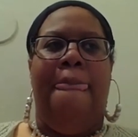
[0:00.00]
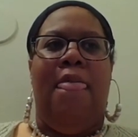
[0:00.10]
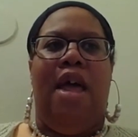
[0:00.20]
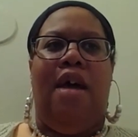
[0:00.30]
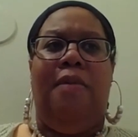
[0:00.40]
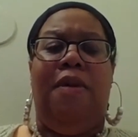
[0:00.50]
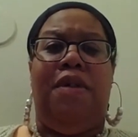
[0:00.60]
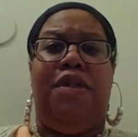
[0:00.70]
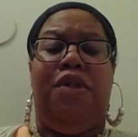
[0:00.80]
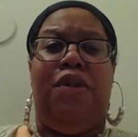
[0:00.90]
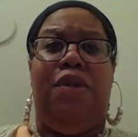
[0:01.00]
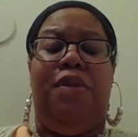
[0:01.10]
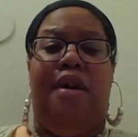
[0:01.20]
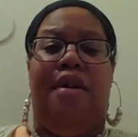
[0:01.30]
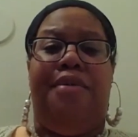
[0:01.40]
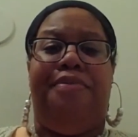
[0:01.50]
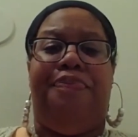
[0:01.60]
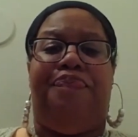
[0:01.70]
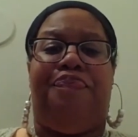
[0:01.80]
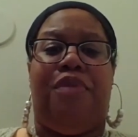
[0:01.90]
I'm going to
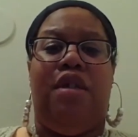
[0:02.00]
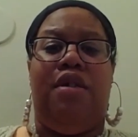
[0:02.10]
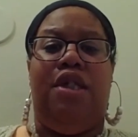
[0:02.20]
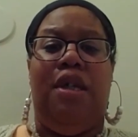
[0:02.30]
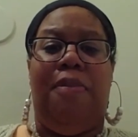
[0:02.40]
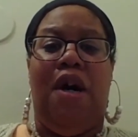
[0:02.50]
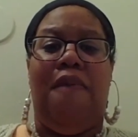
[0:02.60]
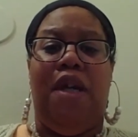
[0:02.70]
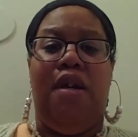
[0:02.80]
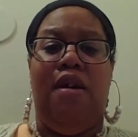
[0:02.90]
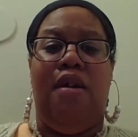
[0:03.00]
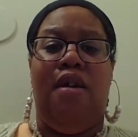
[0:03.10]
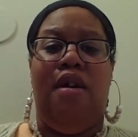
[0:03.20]
jump off here